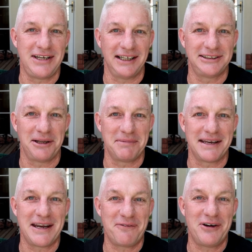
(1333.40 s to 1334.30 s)
done
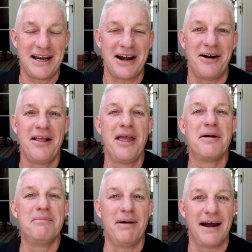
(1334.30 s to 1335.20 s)
something different here,
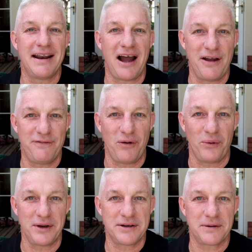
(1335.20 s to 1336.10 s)
but I
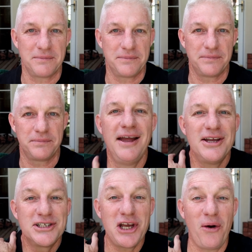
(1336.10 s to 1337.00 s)
folded.
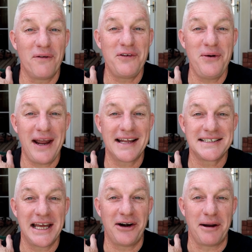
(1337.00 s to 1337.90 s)
So a few
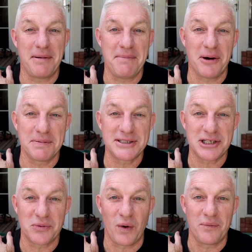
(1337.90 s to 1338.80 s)
hands later, I'm in middle
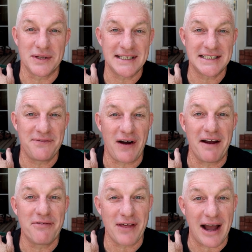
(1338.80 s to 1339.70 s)
position one with
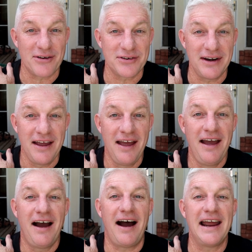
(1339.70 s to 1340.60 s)
sixty-five thousand.
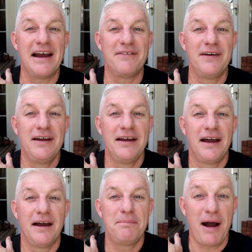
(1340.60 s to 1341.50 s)
I have
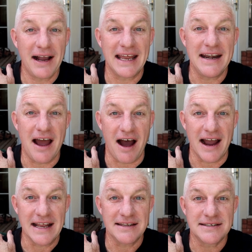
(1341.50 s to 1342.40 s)
pocket
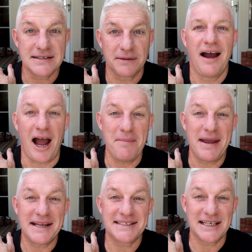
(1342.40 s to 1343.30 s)
nines. I
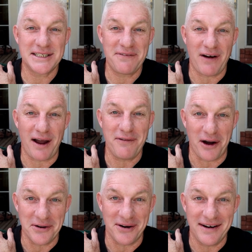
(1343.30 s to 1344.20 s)
make it sixty-five
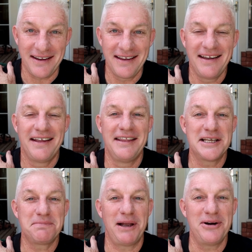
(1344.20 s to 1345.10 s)
hundred.
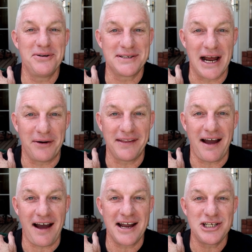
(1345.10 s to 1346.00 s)
This player, who's now in the
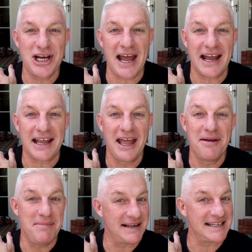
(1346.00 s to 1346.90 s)
hijack,
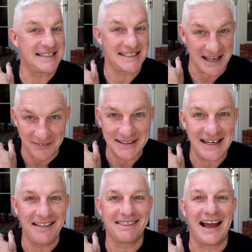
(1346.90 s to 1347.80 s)
makes it
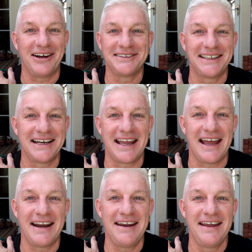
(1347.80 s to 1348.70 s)
seventeen thousand
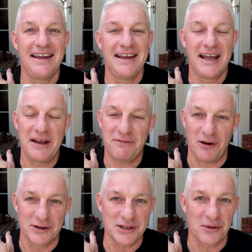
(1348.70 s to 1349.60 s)
again. It
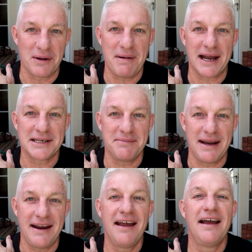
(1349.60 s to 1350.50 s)
folds all the way back to
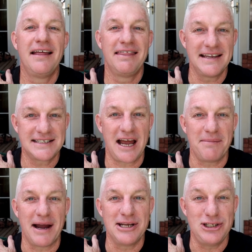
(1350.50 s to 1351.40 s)
me. This
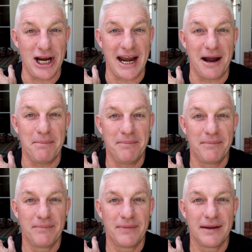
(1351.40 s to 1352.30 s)
time I jam.
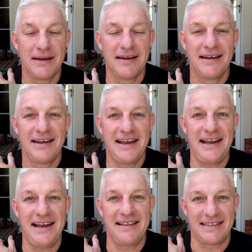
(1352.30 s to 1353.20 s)

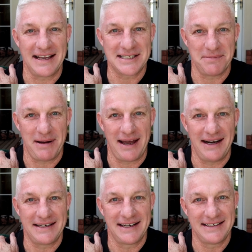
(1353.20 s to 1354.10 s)
He thinks
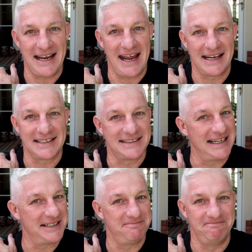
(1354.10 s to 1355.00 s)
about it, tanks, and
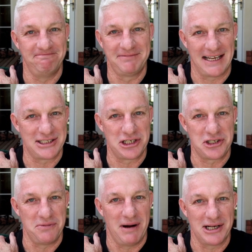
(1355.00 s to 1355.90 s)
says, mm, that's
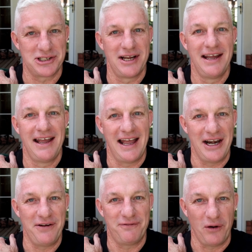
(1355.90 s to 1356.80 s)
just too much,
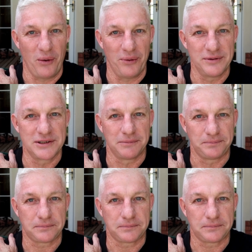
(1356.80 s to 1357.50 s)
and he folds.